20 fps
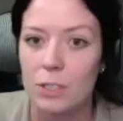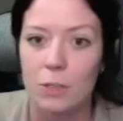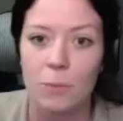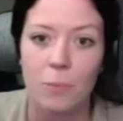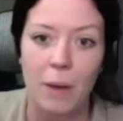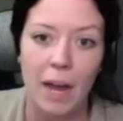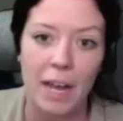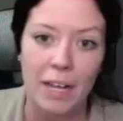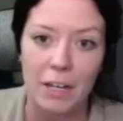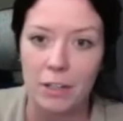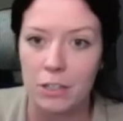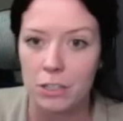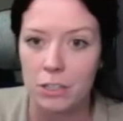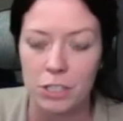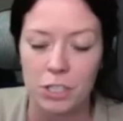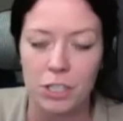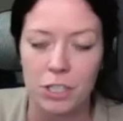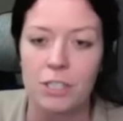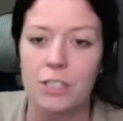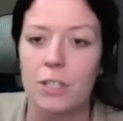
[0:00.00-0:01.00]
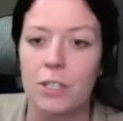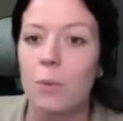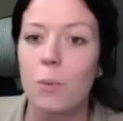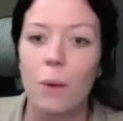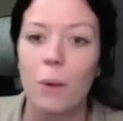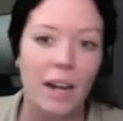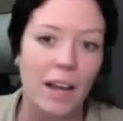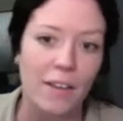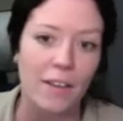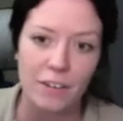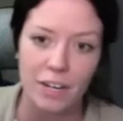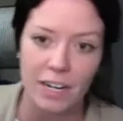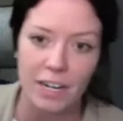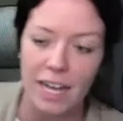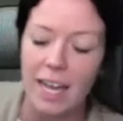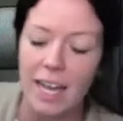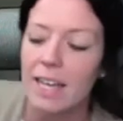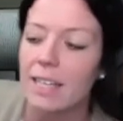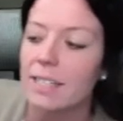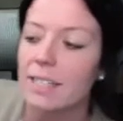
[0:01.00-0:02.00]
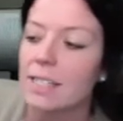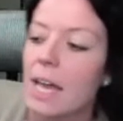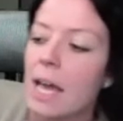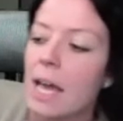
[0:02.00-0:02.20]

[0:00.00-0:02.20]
to buy your insurance or whatever it is,